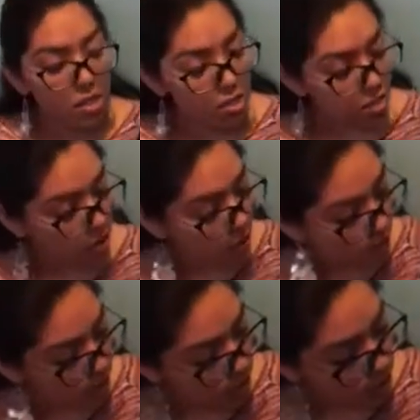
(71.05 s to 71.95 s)

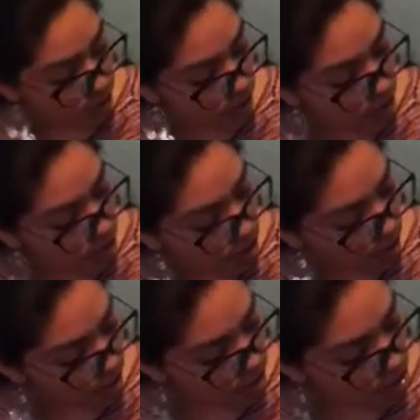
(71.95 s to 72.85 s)
So
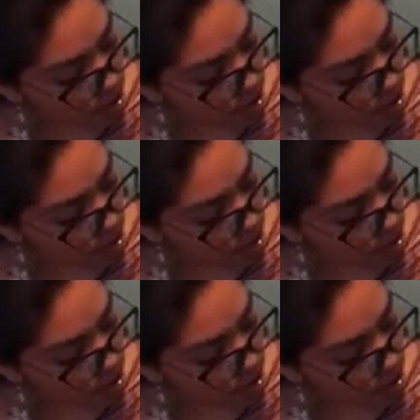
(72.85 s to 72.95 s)
here the